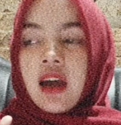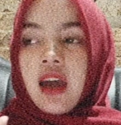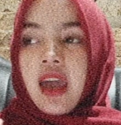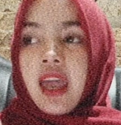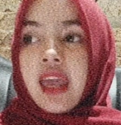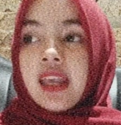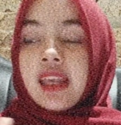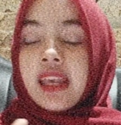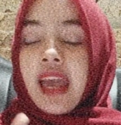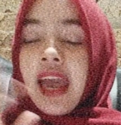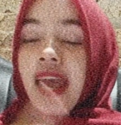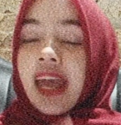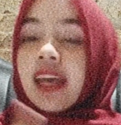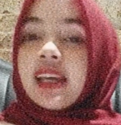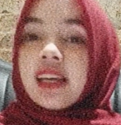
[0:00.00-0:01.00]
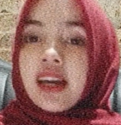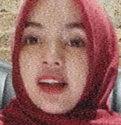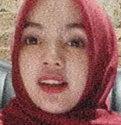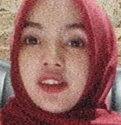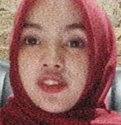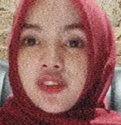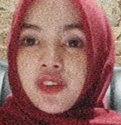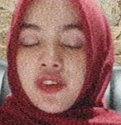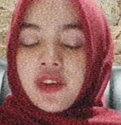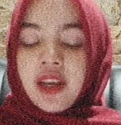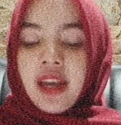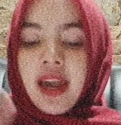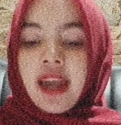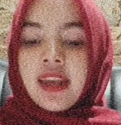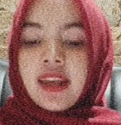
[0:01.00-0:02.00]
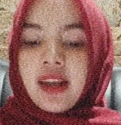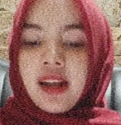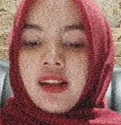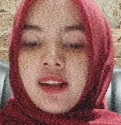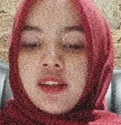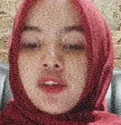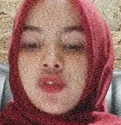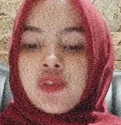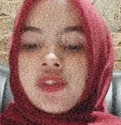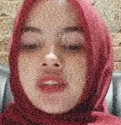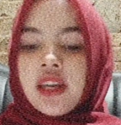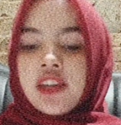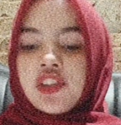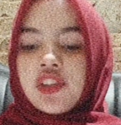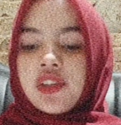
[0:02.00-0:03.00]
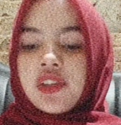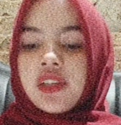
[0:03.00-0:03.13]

al, usage,